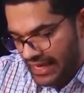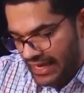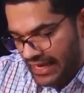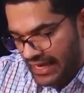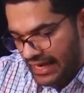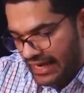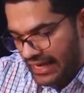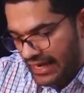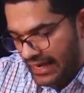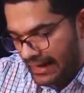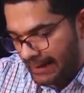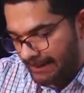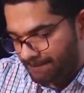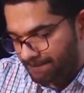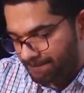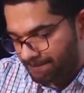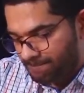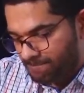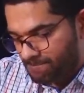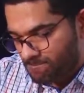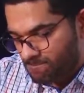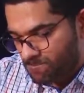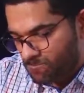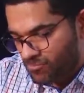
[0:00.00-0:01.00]

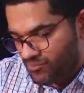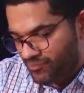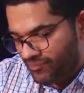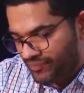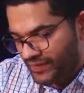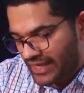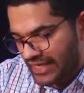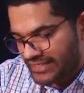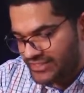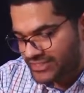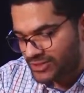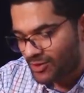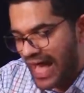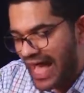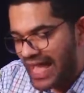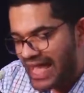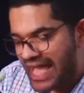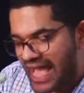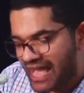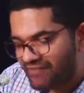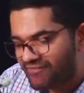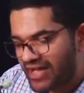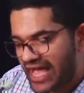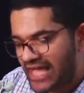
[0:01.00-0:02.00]
So I
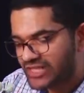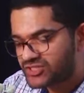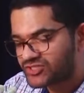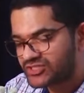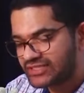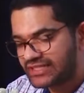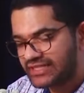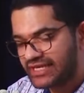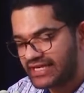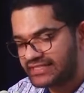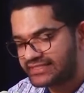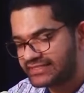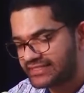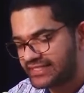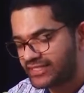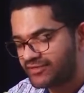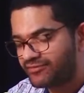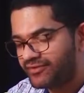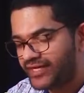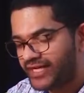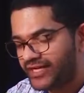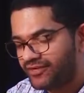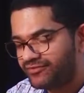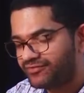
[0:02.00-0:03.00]
have actually a
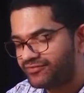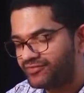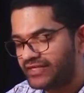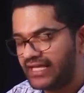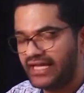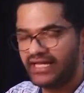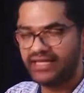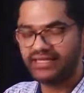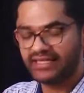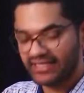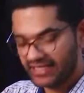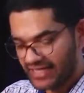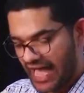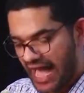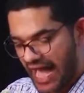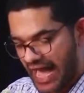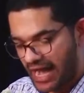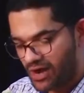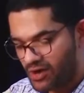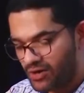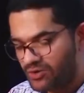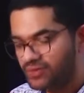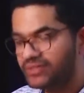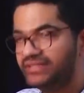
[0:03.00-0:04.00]
survey of like
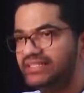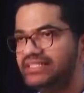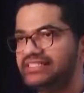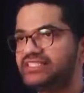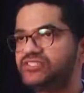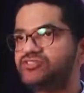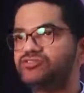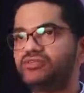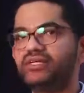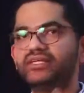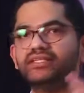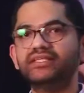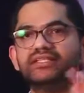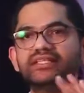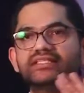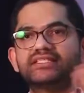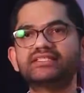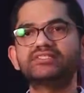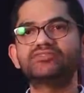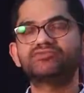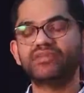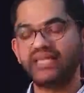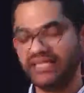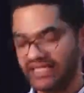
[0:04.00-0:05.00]
how
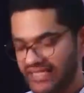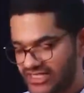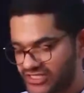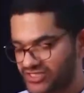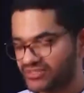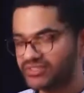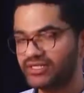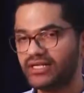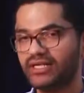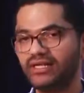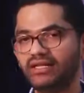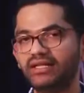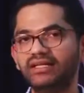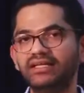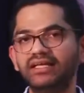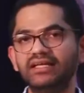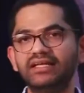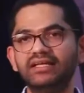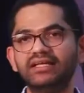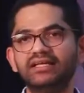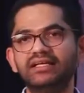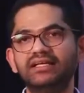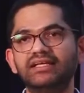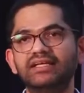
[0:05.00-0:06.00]
this traditional
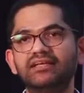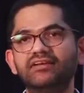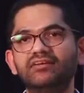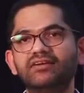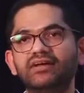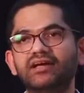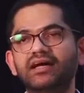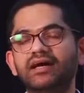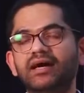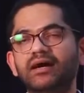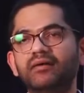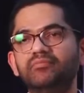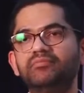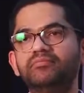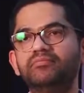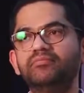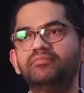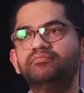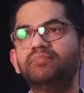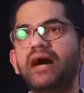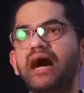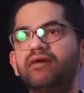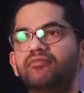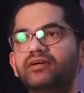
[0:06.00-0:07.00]

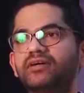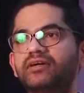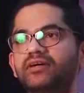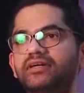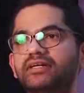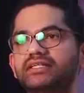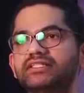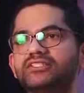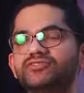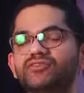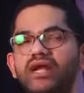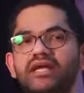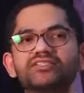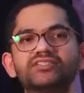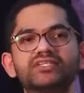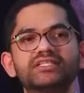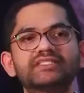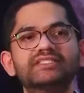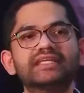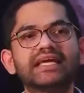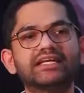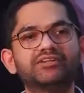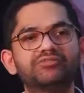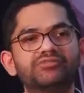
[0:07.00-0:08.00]
power
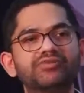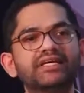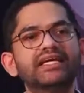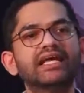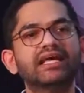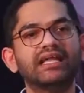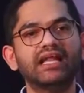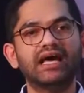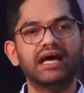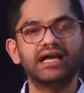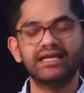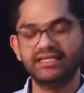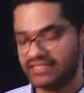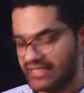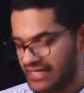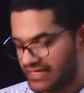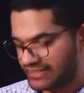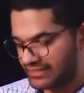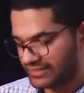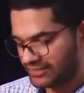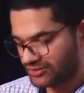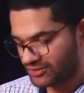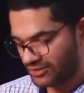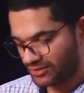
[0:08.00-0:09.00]
structures get realigned
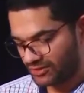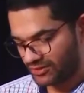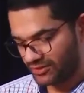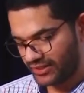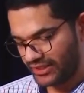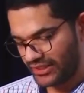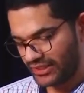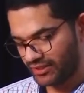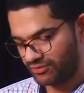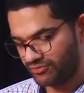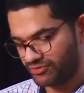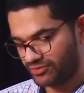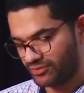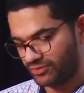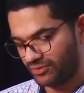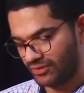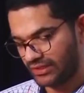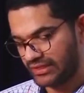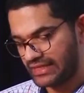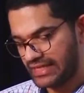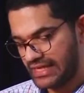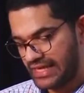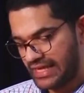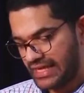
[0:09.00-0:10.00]
under colonial
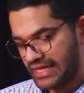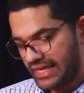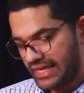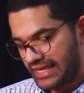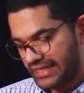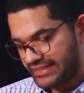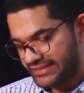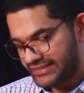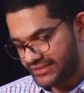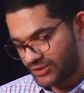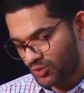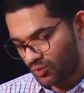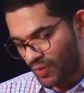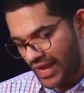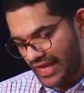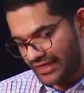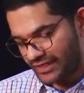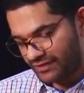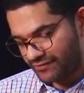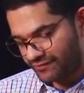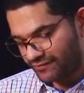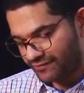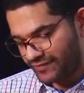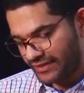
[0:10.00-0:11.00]
rule. So
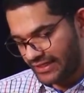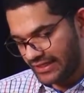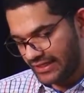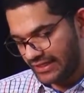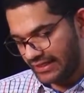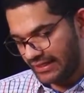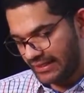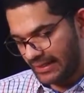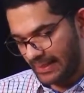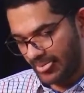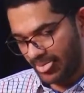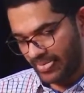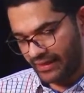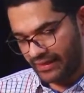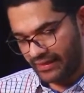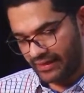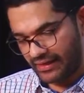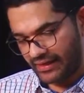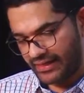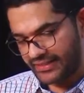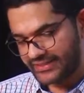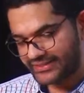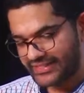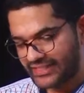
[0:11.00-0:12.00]
one of
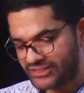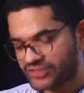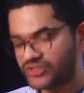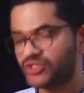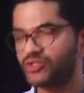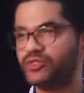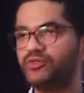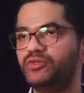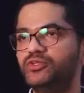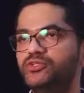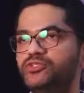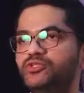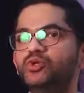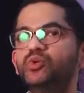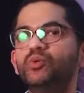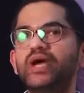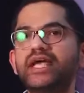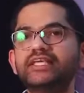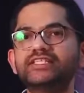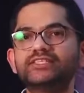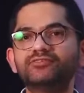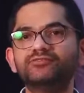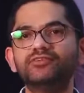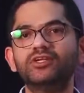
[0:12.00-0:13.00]
so two
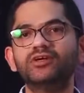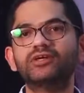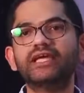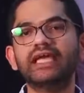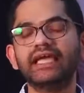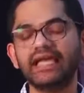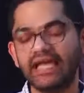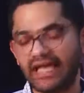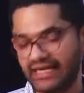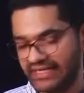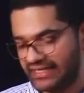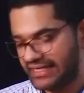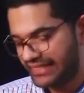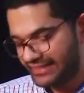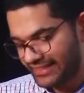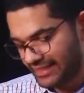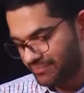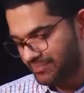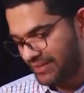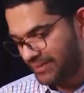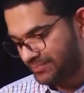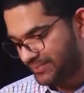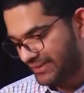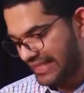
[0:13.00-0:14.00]
ways of looking at it, I
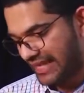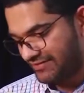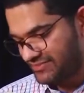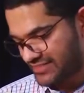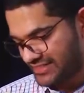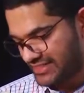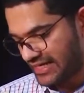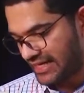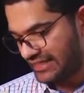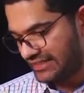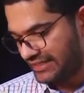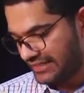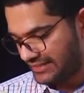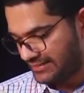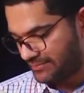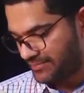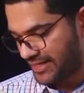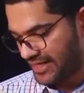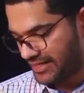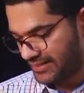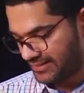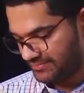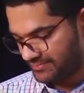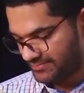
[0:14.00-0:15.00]
think people have studied
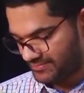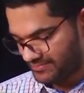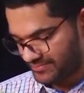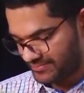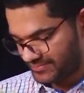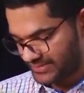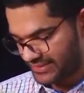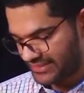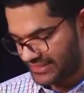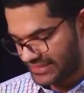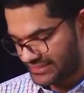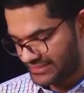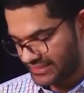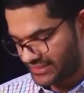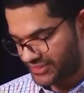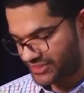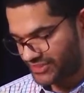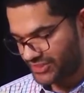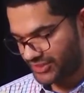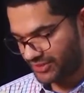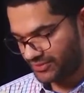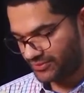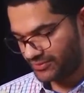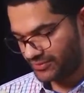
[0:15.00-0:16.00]
about this
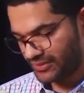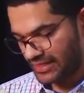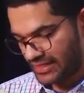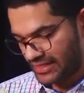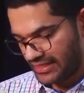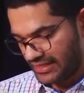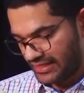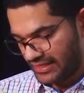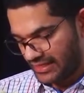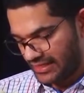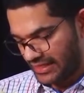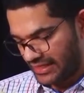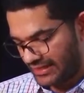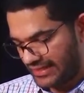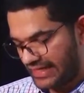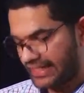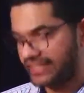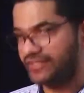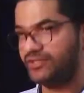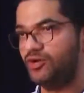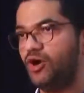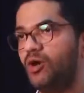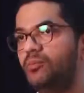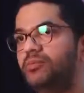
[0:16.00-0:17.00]
issue,
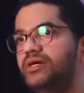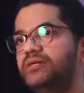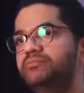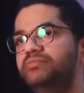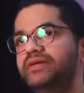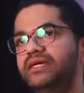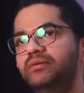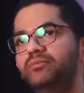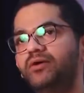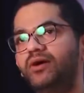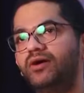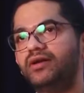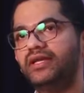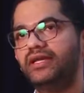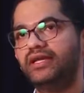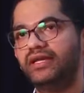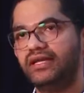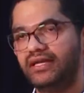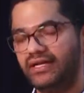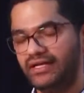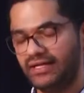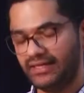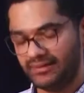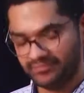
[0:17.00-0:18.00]
like Norbert
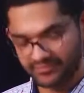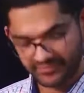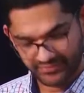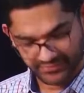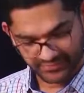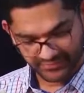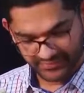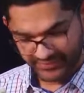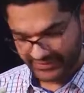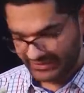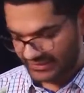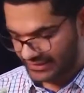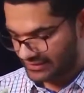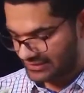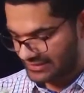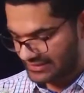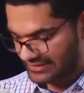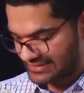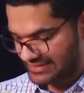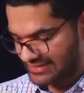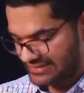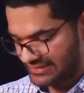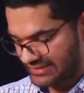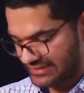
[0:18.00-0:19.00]
Peabody,
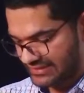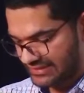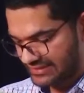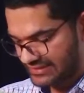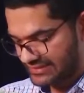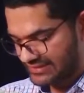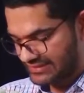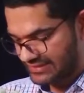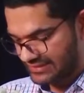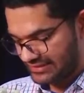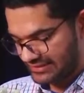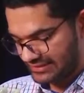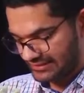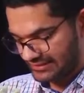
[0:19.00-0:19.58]
Nicholas Dirks,